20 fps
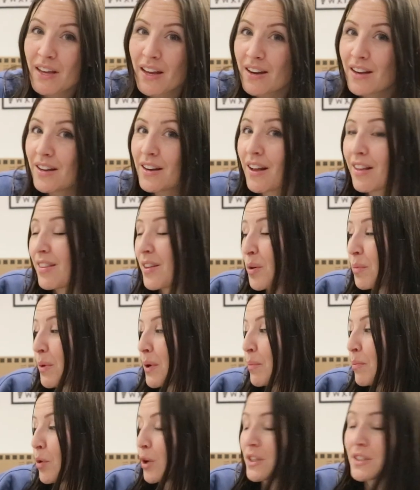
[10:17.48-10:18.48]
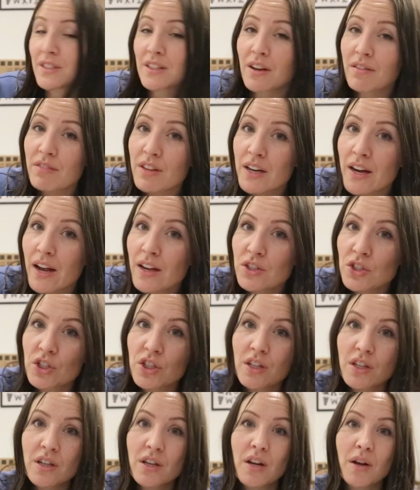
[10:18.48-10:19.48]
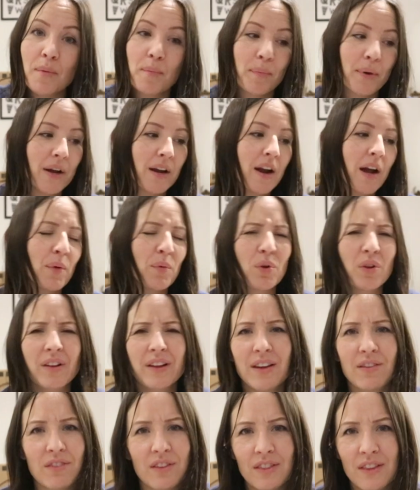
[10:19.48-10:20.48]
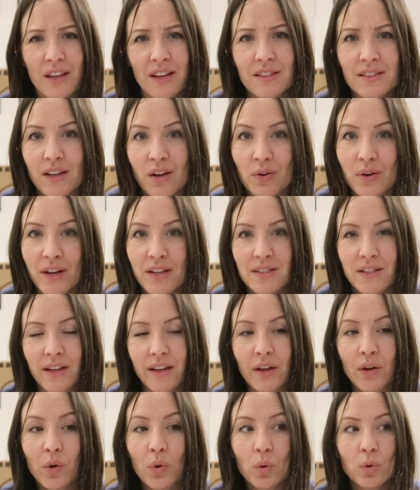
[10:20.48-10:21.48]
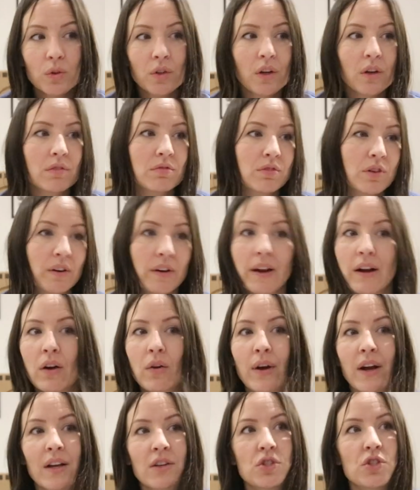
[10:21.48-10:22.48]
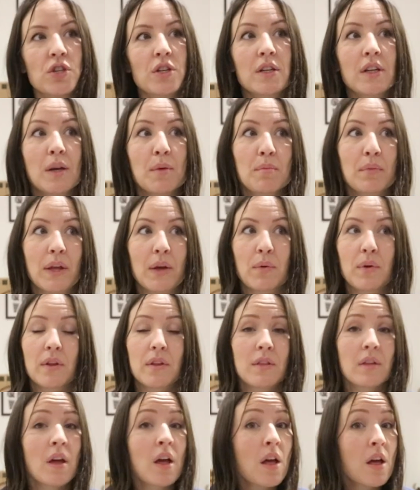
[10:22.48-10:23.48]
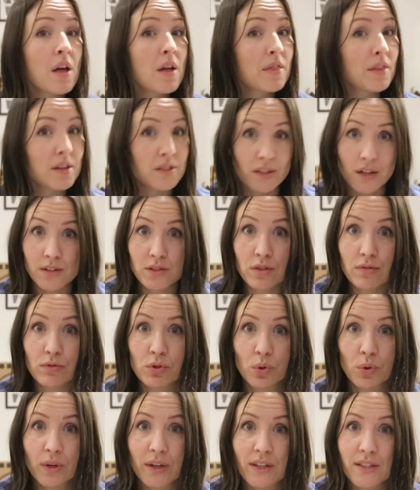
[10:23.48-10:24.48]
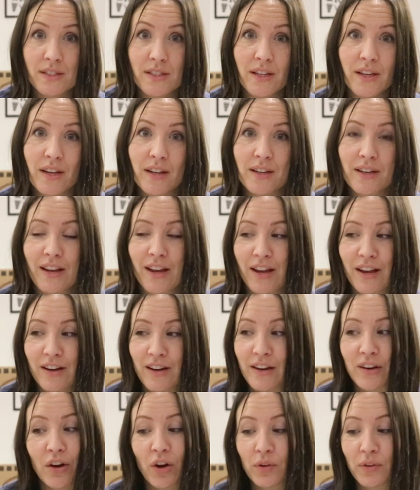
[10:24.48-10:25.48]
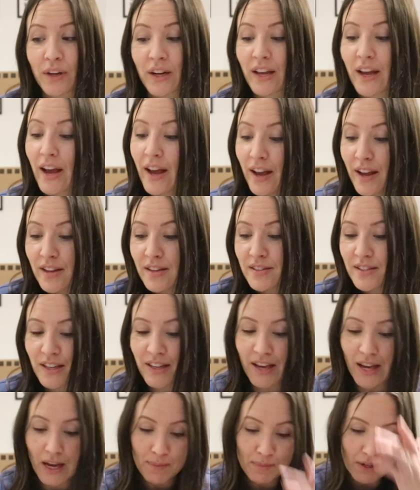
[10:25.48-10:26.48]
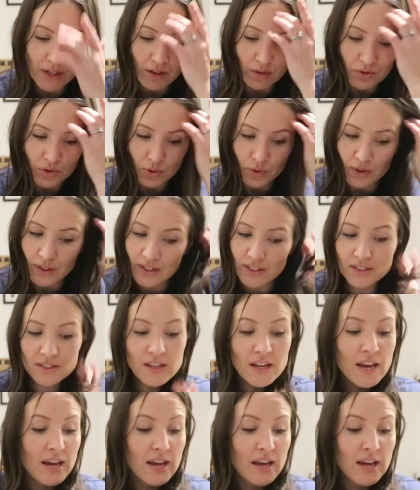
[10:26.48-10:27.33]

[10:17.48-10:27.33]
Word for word: getting a little bit more stuff than Ashton, but I will even things out as they get older. For now, Ashton can play with the tons of toys that Hayden already has, like hand-me-down toys,